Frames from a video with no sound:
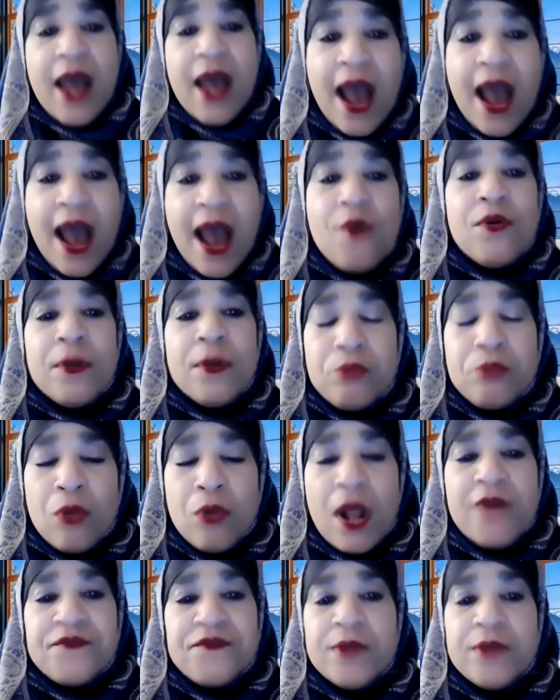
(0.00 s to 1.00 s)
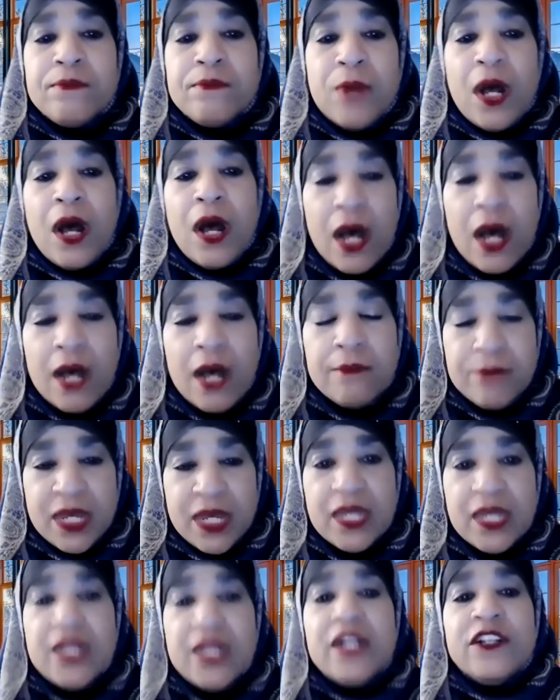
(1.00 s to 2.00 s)
Our Prophet
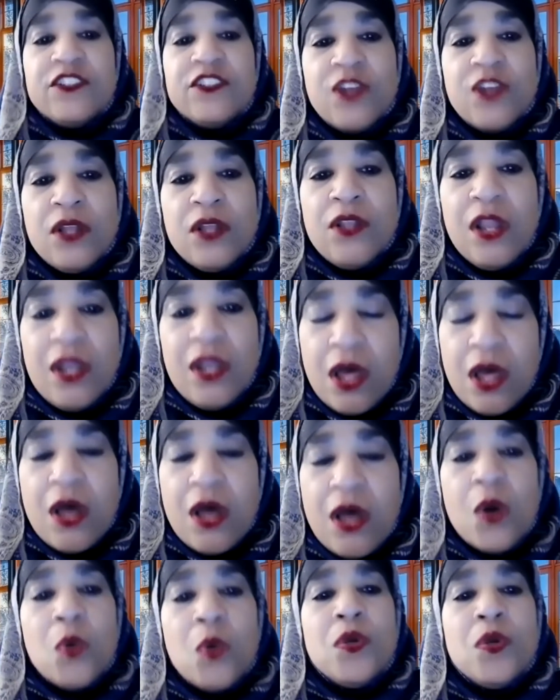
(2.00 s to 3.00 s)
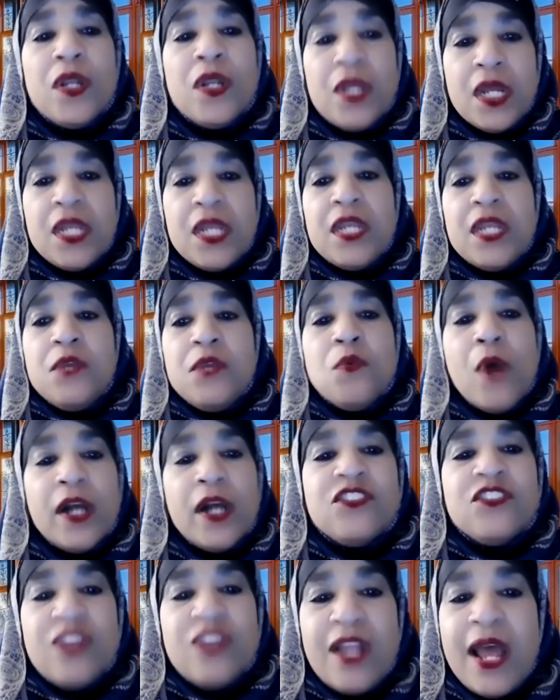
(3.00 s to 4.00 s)
Muhammad sallallahu alaihi
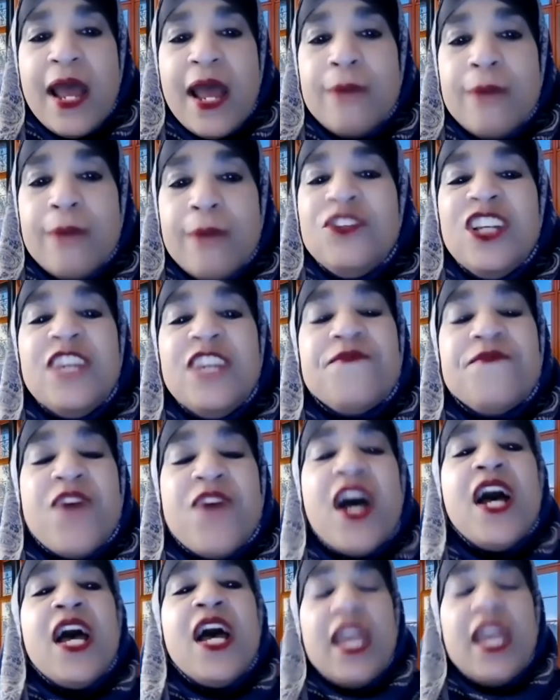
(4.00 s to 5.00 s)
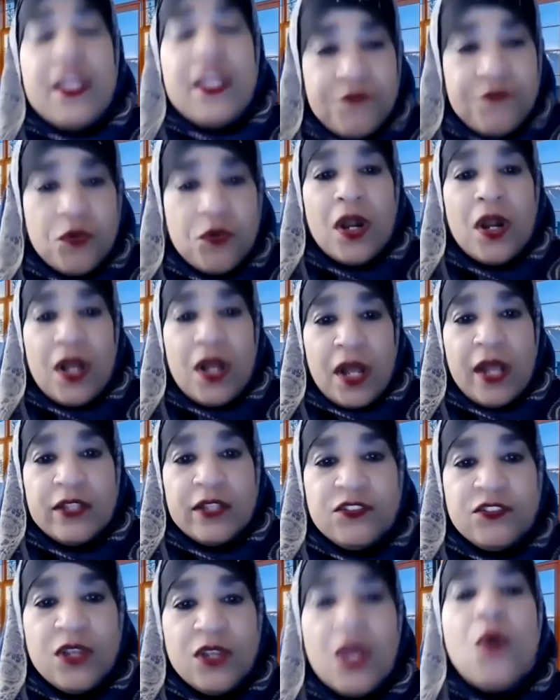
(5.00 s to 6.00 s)
wasallam defined for
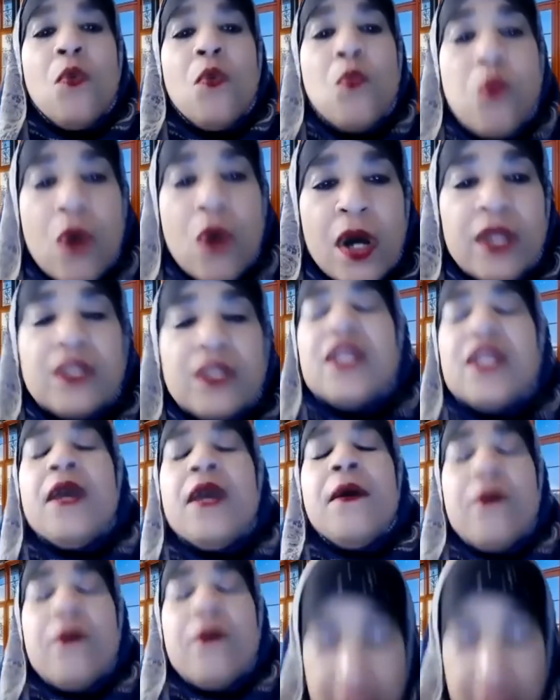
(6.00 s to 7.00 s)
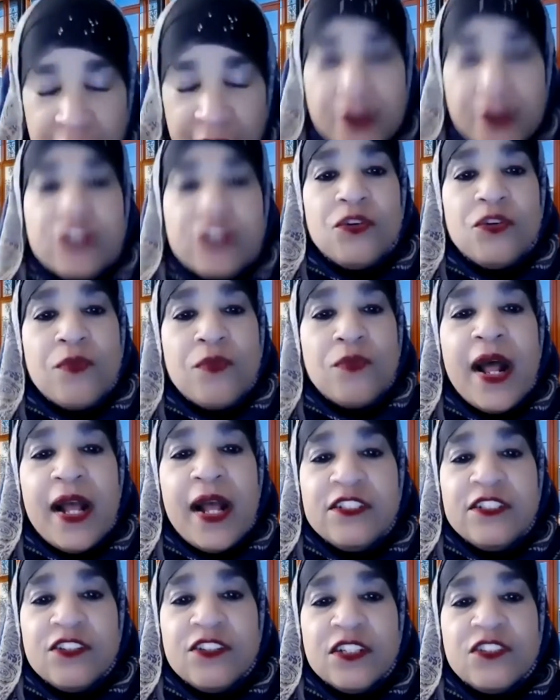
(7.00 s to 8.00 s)
us what
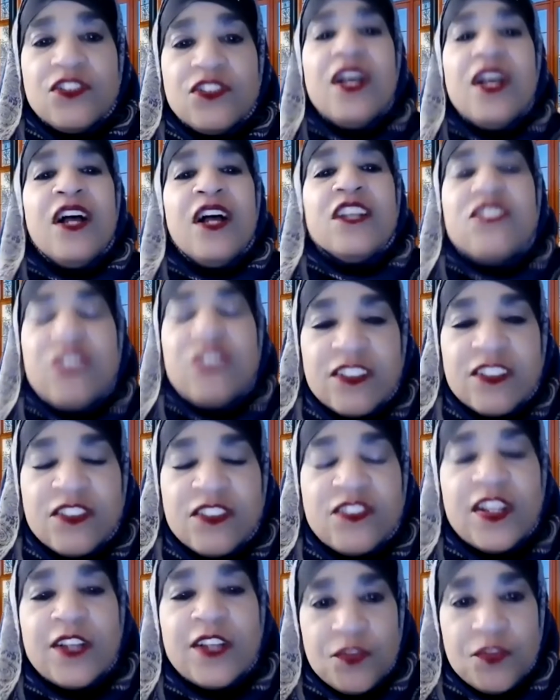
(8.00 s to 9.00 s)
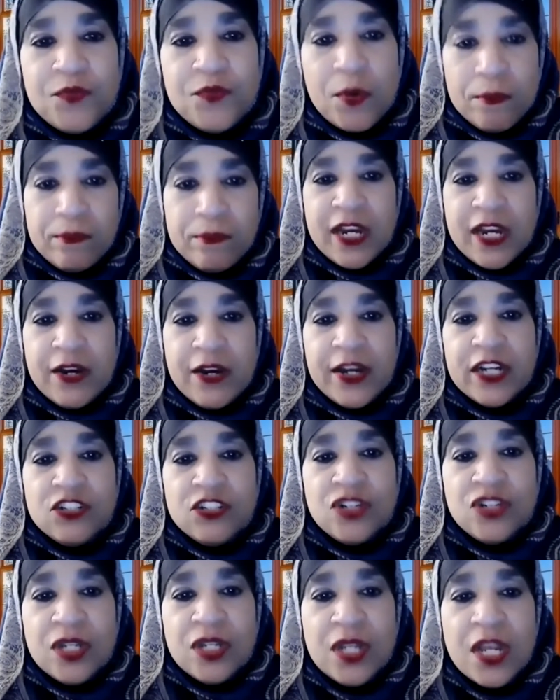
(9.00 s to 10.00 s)
characterizes a successful
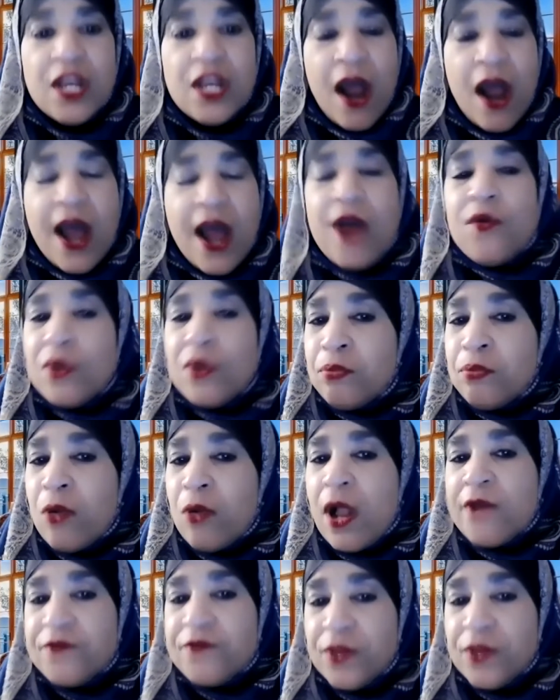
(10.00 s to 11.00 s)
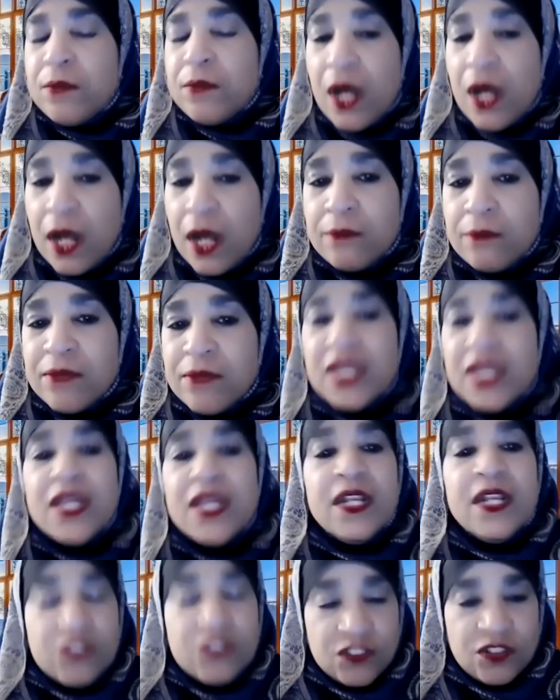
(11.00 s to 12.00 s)
marriage. Our Prophet Muhammad
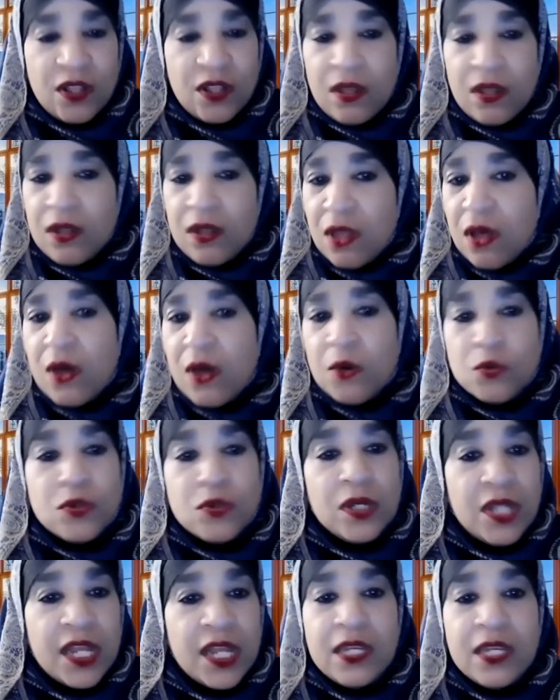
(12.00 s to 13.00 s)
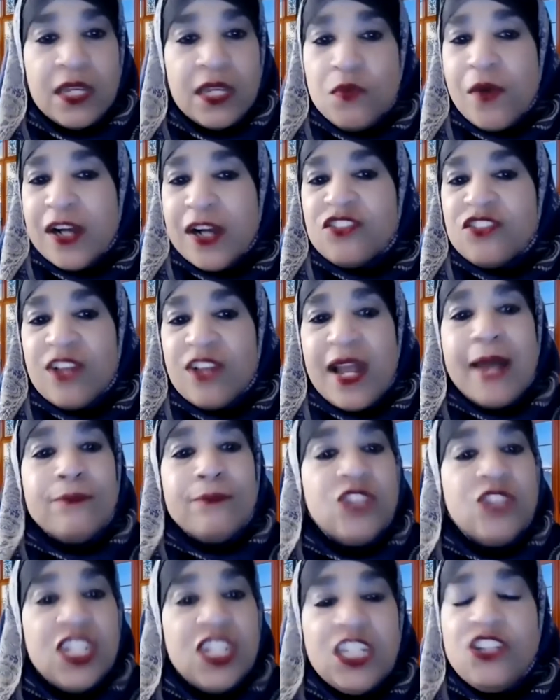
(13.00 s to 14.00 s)
sallallahu alaihi
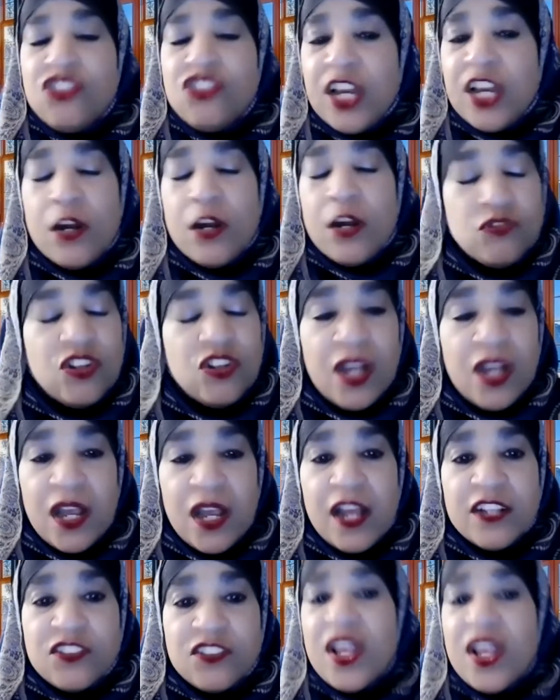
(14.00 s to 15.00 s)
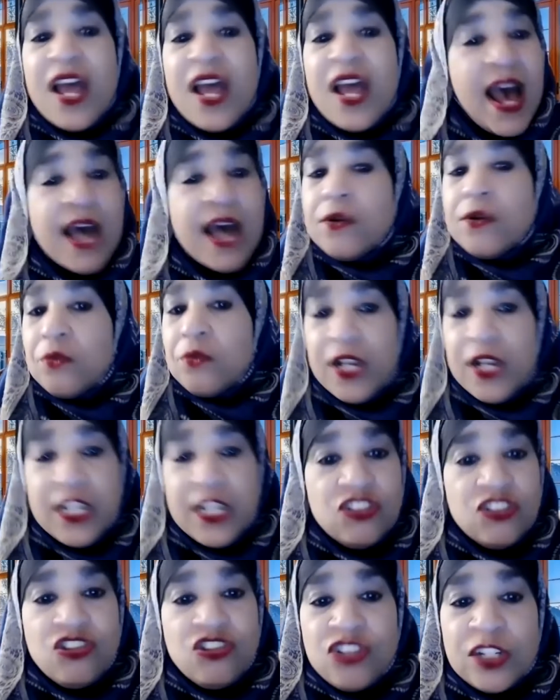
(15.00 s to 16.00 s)
wasallam detailed to us how to
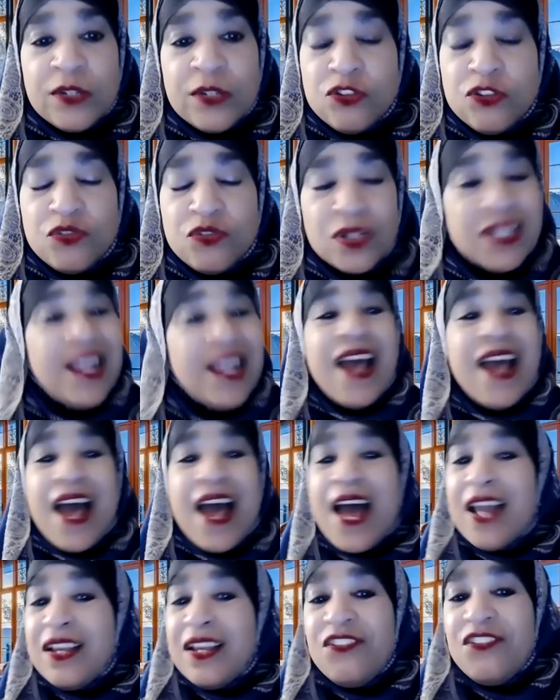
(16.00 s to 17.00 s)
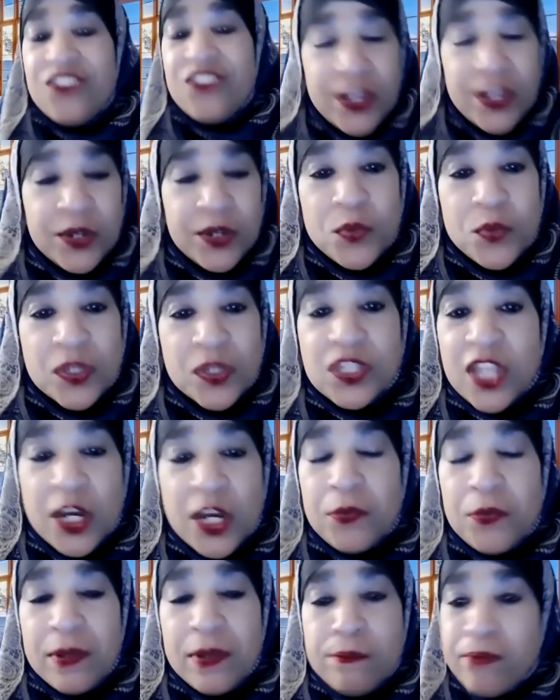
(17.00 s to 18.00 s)
raise children, how to deal with
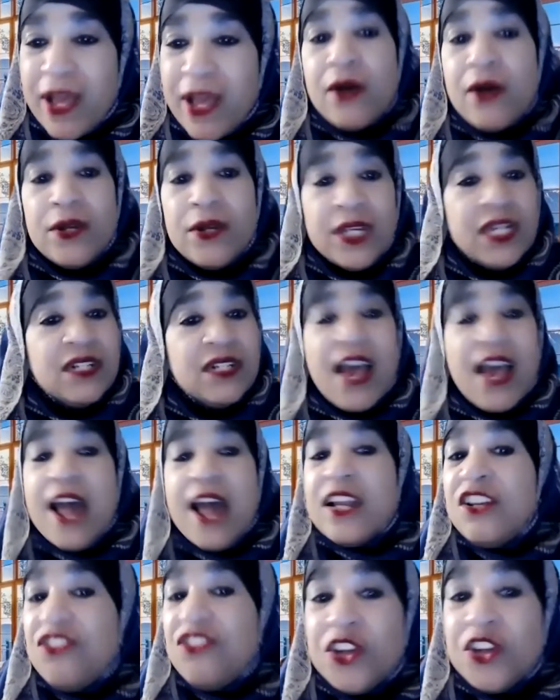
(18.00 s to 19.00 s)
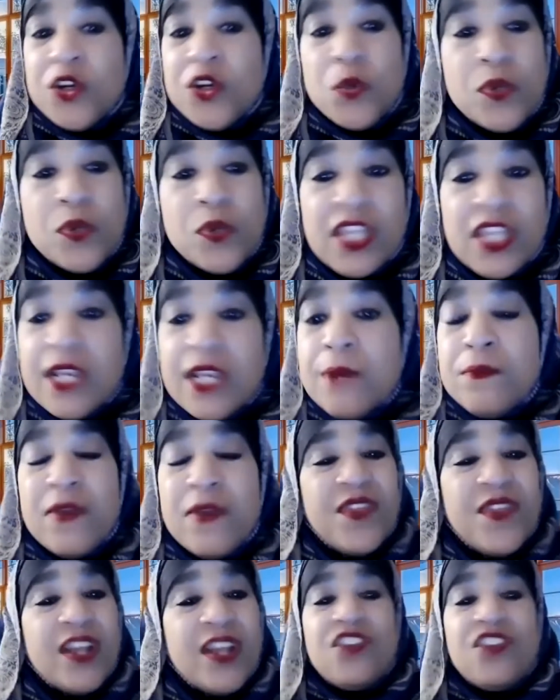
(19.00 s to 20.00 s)
their rebellions, how to deal with them
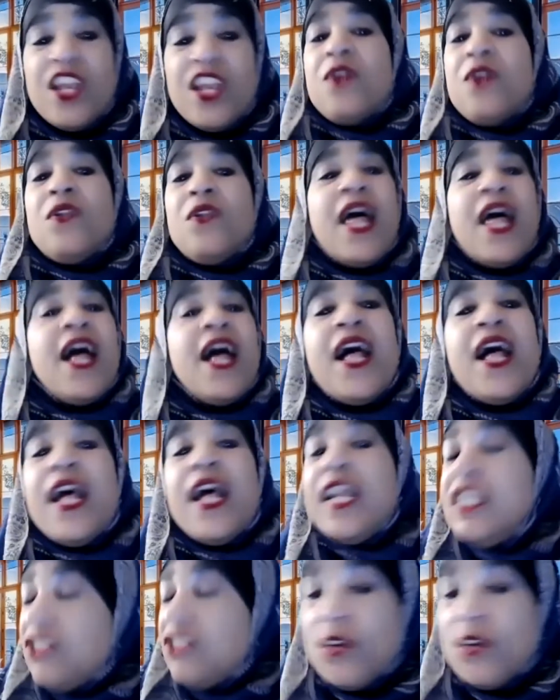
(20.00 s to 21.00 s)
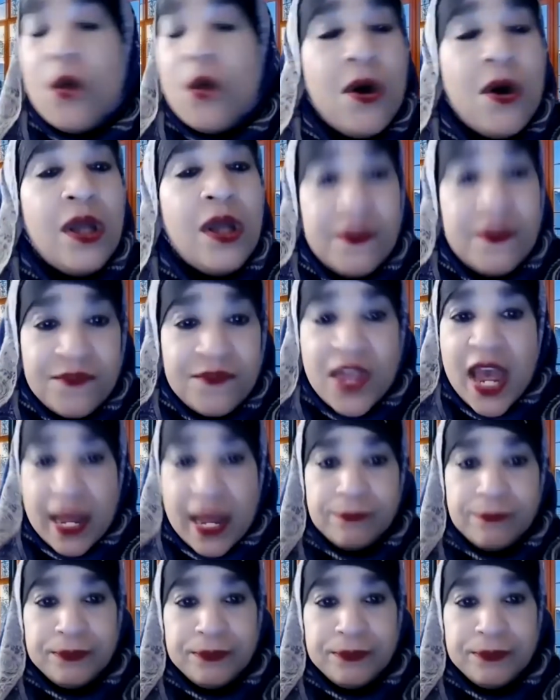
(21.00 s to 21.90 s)
if they tell lies and all of that.